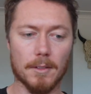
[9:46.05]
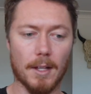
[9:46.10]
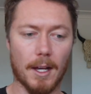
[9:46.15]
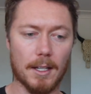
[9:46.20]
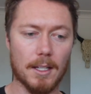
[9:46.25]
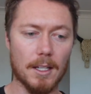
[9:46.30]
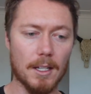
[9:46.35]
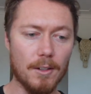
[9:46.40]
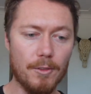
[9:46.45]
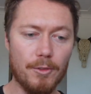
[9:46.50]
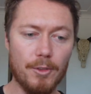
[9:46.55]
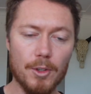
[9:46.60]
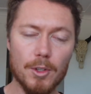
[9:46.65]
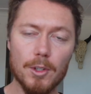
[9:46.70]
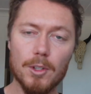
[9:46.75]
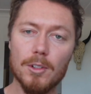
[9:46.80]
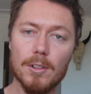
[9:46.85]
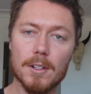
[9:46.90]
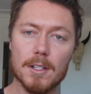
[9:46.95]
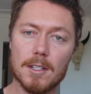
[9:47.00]
Like if
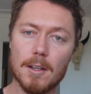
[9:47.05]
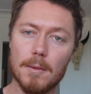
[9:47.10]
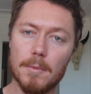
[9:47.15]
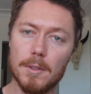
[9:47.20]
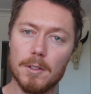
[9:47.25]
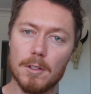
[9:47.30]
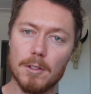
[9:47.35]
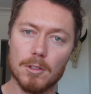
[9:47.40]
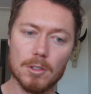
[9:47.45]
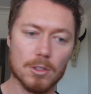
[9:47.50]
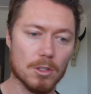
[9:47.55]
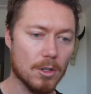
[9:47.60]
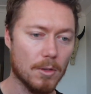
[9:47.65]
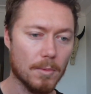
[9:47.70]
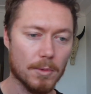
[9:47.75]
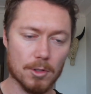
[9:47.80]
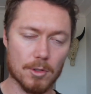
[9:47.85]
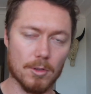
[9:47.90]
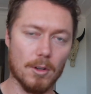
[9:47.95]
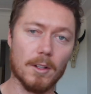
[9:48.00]
you are someone who's
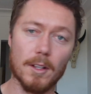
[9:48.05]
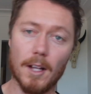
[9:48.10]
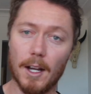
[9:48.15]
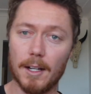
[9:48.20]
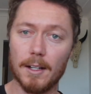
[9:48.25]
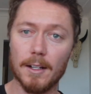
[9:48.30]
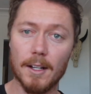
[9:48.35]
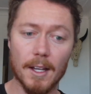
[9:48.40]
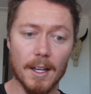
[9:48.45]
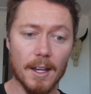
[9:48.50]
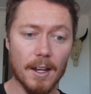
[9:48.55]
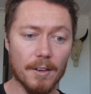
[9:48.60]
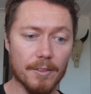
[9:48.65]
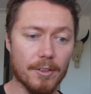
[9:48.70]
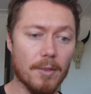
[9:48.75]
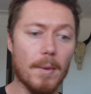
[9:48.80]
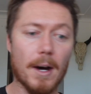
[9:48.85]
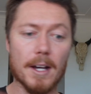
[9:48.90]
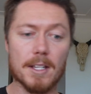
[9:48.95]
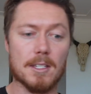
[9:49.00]
super strong, like
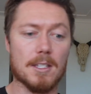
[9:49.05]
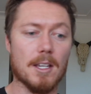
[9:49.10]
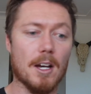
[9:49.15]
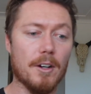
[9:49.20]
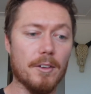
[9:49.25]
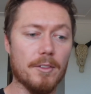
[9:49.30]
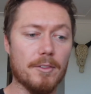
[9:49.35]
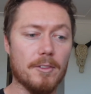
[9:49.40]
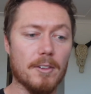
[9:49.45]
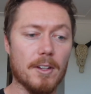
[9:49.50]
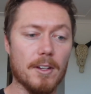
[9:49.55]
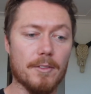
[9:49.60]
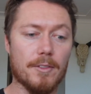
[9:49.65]
for myself,